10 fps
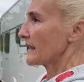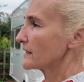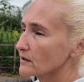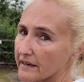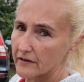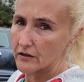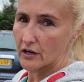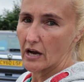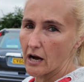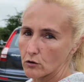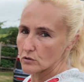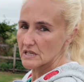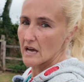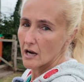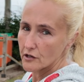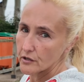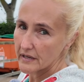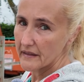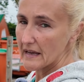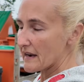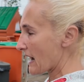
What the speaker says: he'll give you the code and you can then